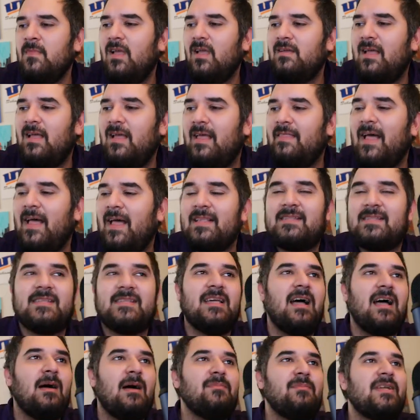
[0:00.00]
And that's
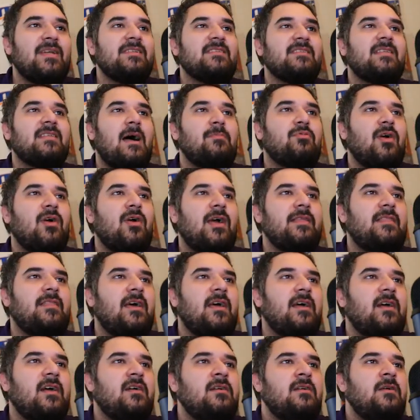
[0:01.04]
it. I'm going to stop right
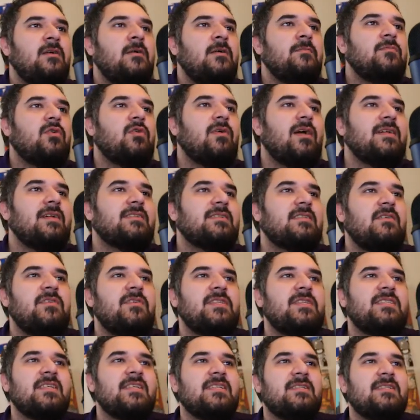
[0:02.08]
there. The rest of
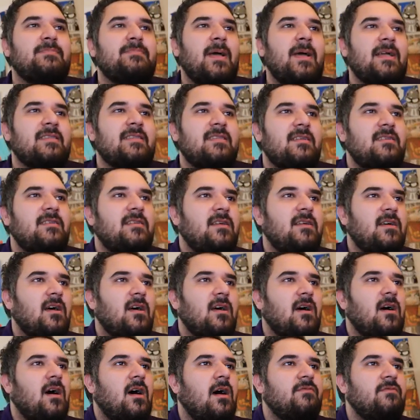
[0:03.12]
it's expected
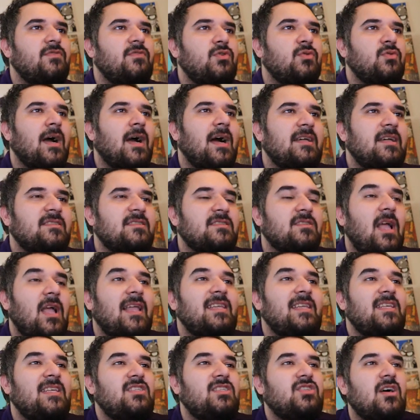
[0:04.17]
of you guys. I
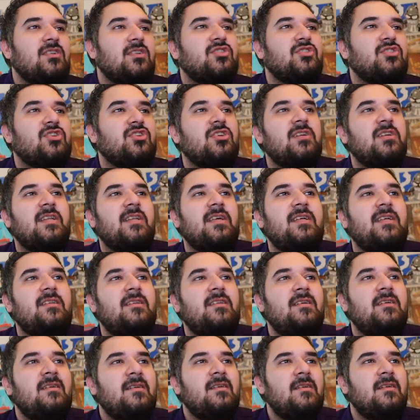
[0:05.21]
need y'all to turn it
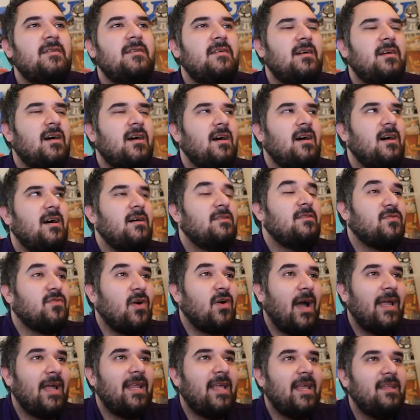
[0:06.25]
in
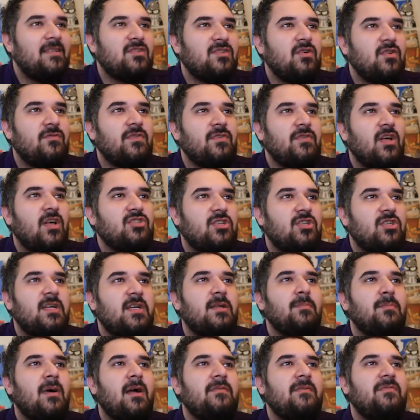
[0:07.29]
Friday. So if y'all turn it
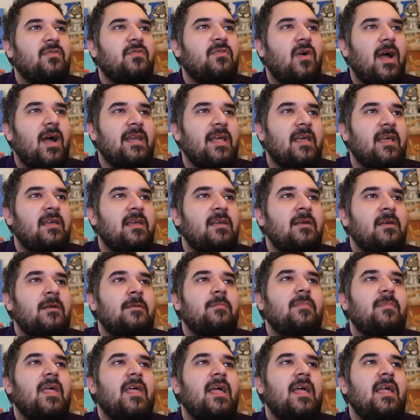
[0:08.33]
in by Friday,
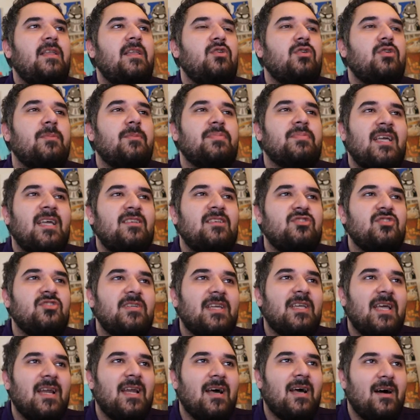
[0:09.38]
then you could potentially
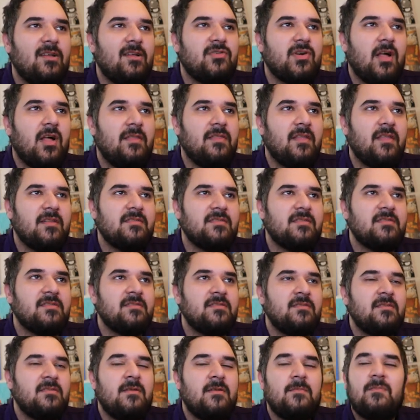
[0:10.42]
get 100 on this.
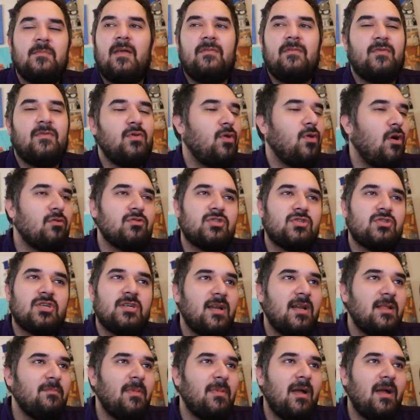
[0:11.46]
If you don't
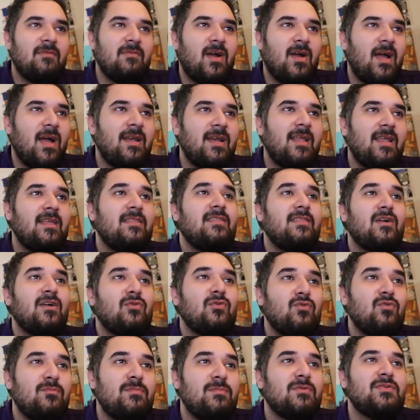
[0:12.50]
turn it in by Friday, there
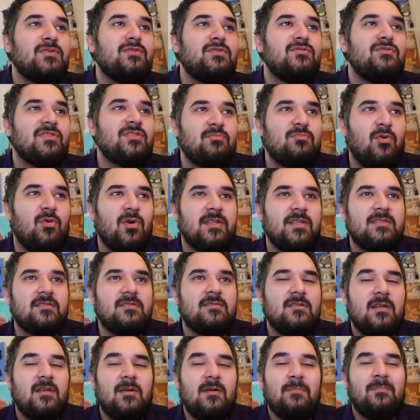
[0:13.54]
will be reduced points.
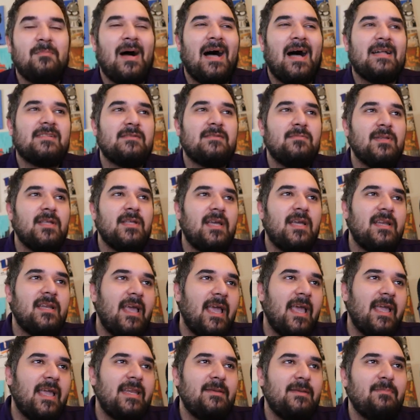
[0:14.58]
Possibly an
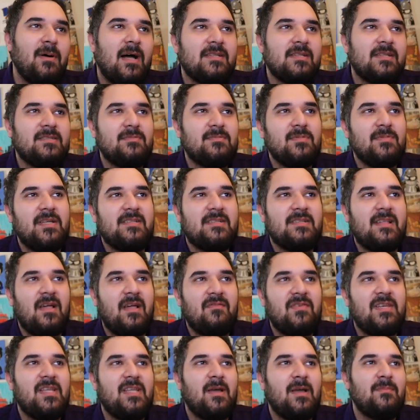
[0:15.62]
80, possibly a
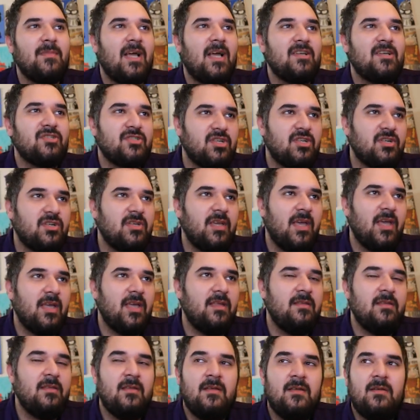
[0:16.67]
70. I'm not sure
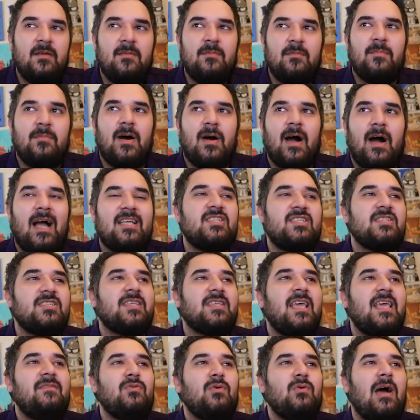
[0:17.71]
yet. But I just
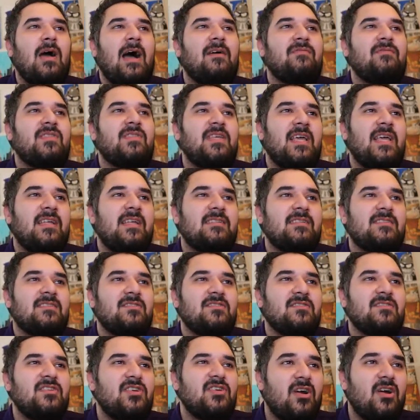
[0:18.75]
gave you half the answer.
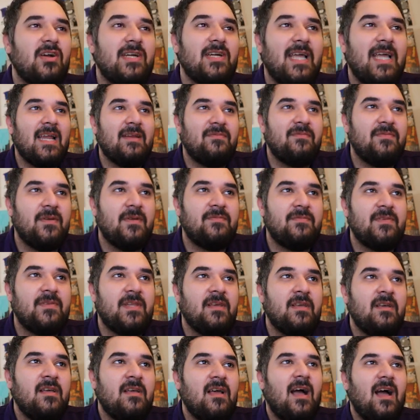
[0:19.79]
So you're already
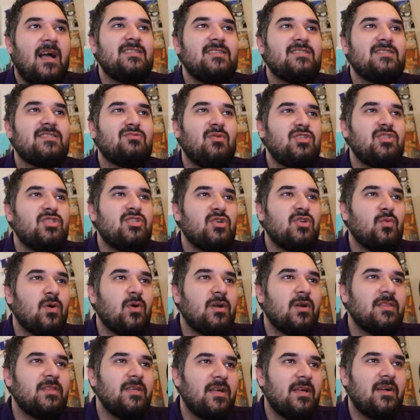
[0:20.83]
50. I just want you to
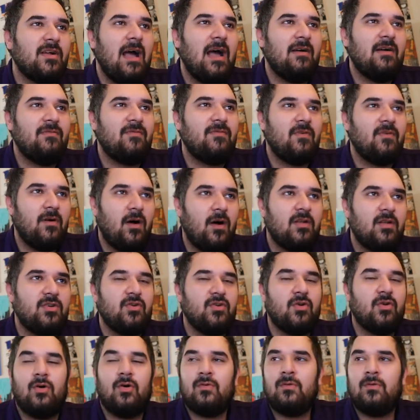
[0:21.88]
work the other half on your own.